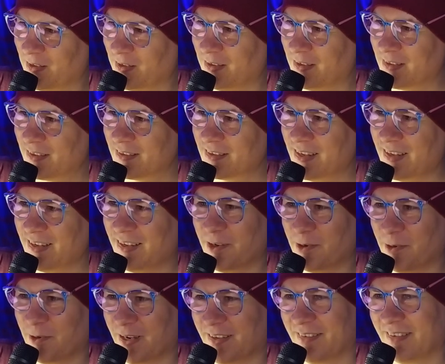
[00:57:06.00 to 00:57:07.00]
Thank you,
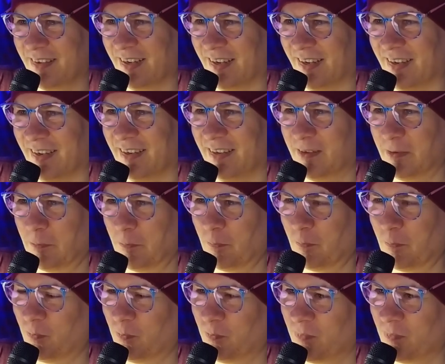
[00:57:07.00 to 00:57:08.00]
Askar.
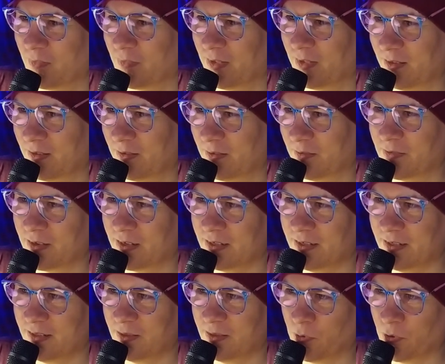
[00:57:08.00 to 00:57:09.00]
I did
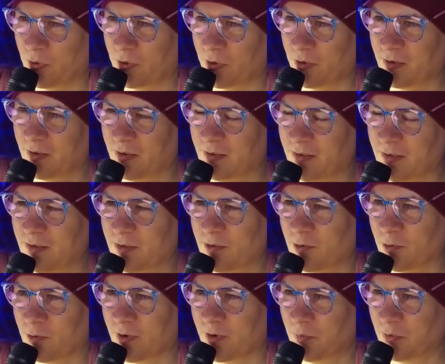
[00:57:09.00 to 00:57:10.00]
the book
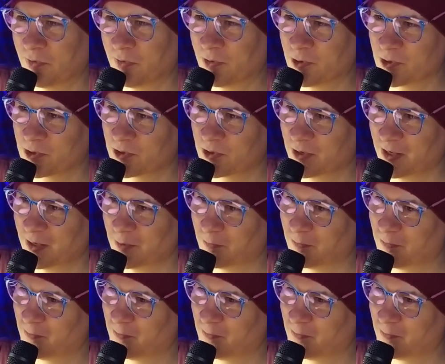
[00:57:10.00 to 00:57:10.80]
right before stream.